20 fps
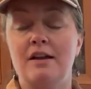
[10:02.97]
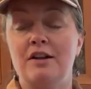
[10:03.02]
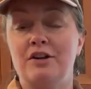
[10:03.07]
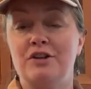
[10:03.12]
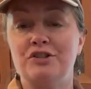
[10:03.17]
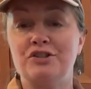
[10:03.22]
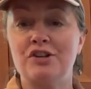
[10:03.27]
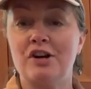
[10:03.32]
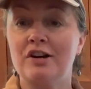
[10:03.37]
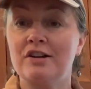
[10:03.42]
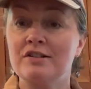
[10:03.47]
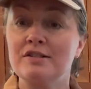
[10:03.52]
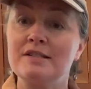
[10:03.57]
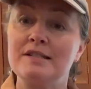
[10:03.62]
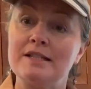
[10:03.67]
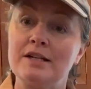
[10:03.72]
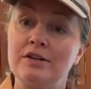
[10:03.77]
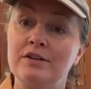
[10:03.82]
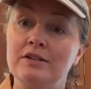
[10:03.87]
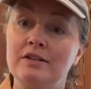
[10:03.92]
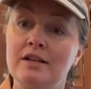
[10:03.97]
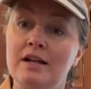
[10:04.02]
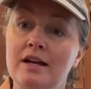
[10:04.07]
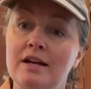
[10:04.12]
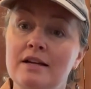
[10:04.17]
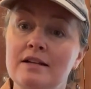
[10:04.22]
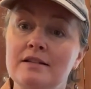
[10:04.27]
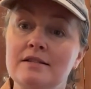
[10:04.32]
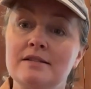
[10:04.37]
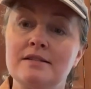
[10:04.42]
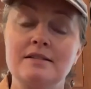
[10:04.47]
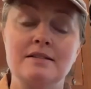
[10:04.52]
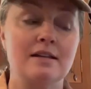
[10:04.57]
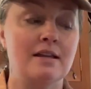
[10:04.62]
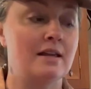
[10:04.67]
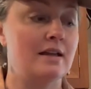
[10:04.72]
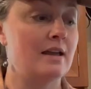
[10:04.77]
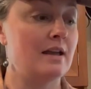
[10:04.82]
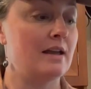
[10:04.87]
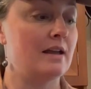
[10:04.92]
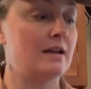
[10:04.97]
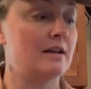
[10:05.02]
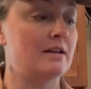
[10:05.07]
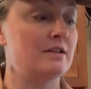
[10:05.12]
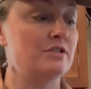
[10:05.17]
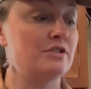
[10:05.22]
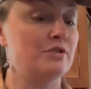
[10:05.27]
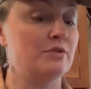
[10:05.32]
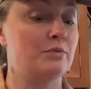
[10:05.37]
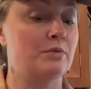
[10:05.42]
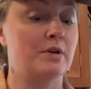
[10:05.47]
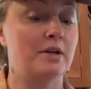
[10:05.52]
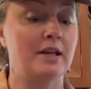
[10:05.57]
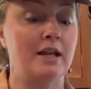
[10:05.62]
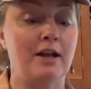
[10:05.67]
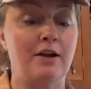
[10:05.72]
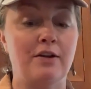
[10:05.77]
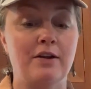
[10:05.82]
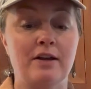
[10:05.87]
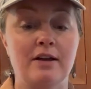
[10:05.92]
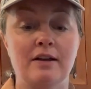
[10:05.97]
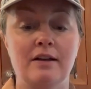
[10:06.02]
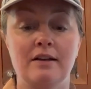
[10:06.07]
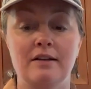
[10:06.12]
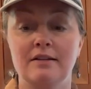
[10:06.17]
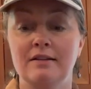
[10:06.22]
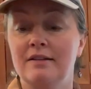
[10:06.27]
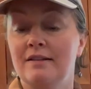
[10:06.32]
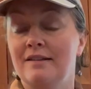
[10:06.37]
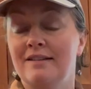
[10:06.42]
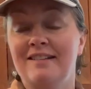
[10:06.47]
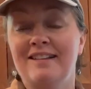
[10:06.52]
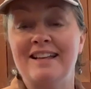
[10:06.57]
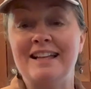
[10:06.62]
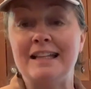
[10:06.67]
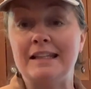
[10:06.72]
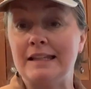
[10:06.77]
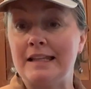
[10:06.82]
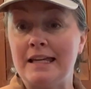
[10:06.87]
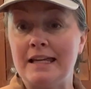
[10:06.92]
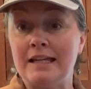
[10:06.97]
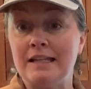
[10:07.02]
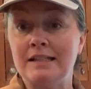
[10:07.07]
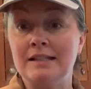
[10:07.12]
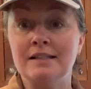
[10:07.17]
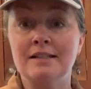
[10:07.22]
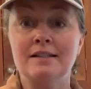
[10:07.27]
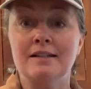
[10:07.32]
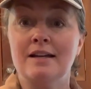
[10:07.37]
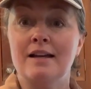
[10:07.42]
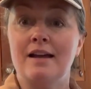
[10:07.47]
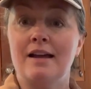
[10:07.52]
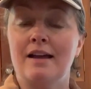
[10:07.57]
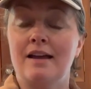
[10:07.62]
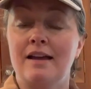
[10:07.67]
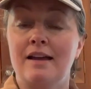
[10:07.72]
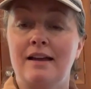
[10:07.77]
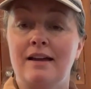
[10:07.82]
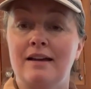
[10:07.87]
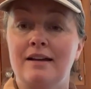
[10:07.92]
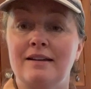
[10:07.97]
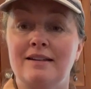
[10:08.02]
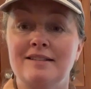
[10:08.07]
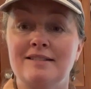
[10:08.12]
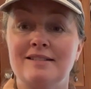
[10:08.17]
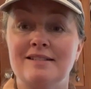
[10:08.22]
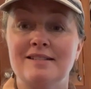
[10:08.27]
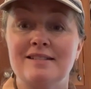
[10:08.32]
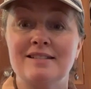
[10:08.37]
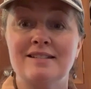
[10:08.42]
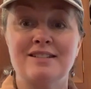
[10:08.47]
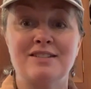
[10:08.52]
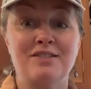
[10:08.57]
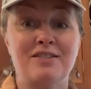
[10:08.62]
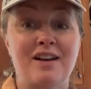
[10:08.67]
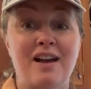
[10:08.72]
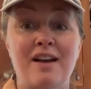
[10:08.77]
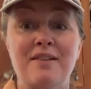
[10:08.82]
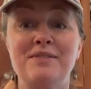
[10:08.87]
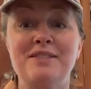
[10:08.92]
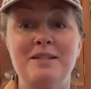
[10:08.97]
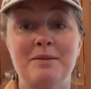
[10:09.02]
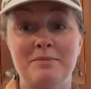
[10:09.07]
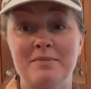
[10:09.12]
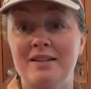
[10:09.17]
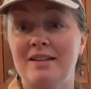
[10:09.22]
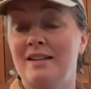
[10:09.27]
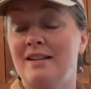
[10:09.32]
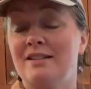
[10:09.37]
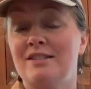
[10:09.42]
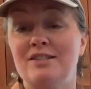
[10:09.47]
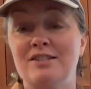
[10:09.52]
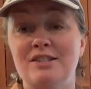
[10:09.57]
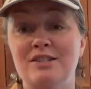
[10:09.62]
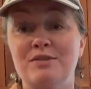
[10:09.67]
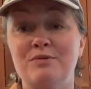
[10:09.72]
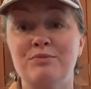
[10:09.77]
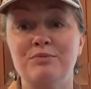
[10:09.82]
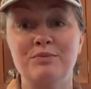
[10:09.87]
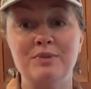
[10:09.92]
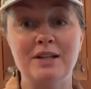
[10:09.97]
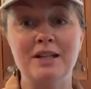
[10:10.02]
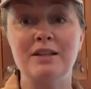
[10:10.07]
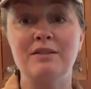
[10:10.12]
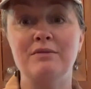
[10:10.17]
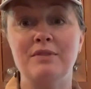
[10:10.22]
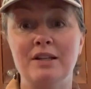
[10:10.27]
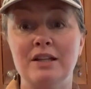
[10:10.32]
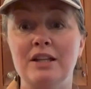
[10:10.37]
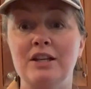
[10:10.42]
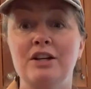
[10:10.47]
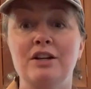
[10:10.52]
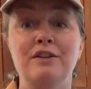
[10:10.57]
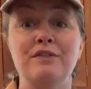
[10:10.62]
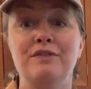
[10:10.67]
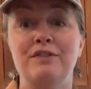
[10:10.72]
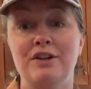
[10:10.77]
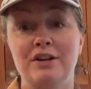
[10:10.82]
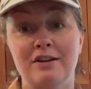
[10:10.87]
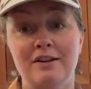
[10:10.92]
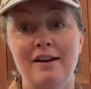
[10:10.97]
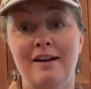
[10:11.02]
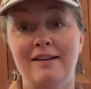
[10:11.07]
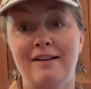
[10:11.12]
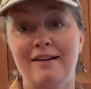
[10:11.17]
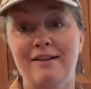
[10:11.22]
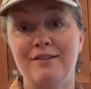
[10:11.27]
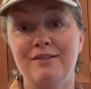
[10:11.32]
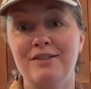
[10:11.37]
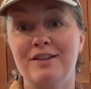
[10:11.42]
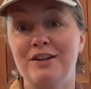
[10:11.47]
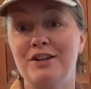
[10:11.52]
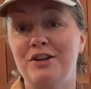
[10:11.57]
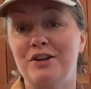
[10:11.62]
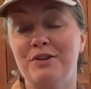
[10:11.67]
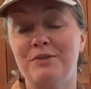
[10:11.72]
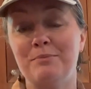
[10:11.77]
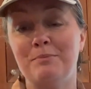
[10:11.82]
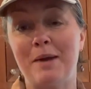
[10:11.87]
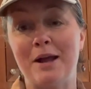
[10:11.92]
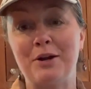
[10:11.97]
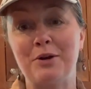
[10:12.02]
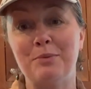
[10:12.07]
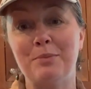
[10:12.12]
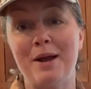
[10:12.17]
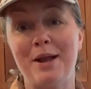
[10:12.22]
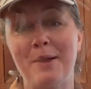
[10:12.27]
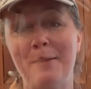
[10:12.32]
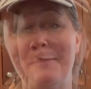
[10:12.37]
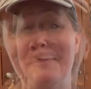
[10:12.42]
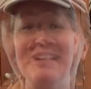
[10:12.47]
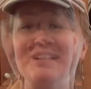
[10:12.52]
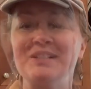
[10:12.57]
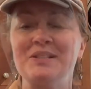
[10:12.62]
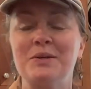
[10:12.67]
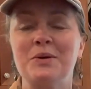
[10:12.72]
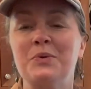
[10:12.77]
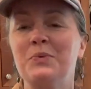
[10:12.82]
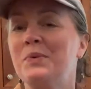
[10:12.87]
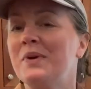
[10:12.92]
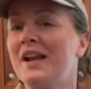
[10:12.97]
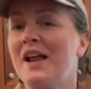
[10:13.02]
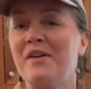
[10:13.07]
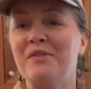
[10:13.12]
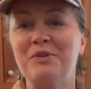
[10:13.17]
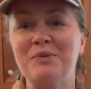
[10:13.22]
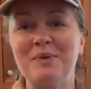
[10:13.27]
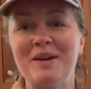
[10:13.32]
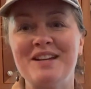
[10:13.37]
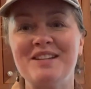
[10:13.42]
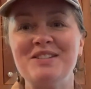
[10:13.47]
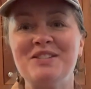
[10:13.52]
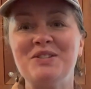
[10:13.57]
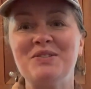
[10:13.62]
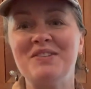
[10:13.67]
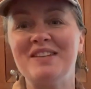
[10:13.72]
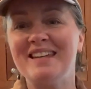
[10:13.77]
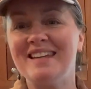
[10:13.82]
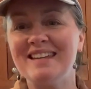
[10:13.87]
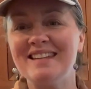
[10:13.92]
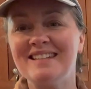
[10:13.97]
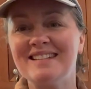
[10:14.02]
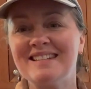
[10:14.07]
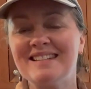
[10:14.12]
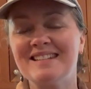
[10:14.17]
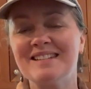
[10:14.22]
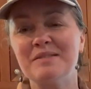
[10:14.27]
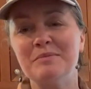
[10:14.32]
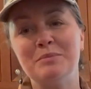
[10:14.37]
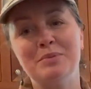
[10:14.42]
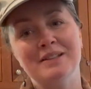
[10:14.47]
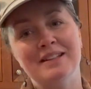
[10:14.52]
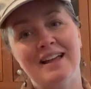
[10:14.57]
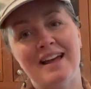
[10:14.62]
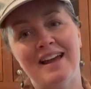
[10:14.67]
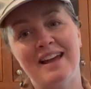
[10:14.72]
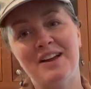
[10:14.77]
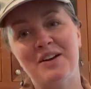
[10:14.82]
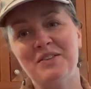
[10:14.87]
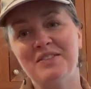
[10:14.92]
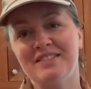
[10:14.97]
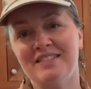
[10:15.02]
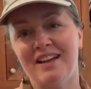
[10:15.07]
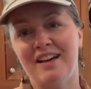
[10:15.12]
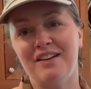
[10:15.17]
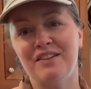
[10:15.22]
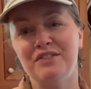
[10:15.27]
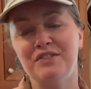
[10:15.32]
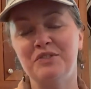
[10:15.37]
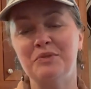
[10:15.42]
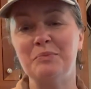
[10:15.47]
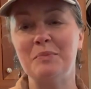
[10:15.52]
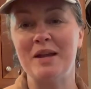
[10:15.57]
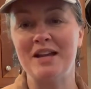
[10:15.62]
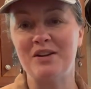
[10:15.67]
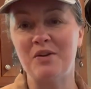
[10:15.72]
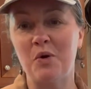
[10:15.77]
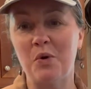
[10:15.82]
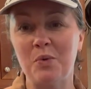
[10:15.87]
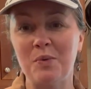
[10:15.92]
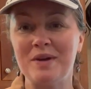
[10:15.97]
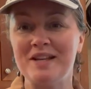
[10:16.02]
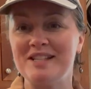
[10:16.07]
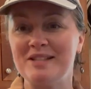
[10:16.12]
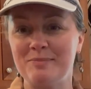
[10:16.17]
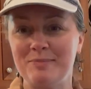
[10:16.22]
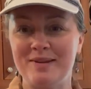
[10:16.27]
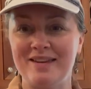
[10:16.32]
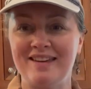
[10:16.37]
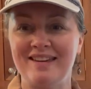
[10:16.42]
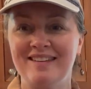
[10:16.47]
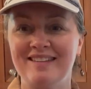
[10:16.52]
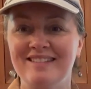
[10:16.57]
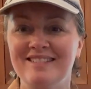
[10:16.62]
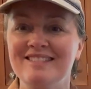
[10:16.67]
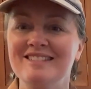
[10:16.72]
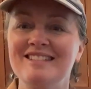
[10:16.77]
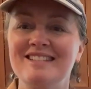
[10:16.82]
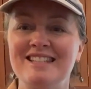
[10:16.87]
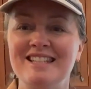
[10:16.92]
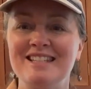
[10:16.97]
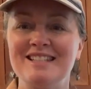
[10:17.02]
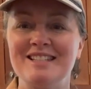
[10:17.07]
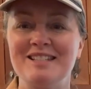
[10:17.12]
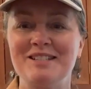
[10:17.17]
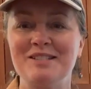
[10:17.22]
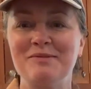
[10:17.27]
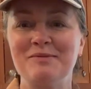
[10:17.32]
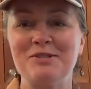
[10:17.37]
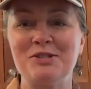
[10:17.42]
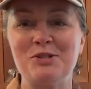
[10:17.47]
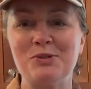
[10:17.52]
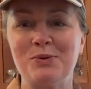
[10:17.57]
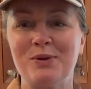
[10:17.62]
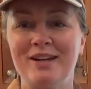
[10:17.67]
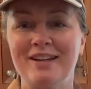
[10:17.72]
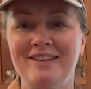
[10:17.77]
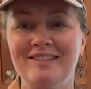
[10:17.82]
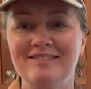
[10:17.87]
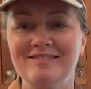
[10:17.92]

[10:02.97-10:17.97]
jars sterilized and your work area clean, and you'll have something that's just really, really good for your gut health and your microbiome. So in whatever ways you eat, play, or love, may it always be seasoned with joy.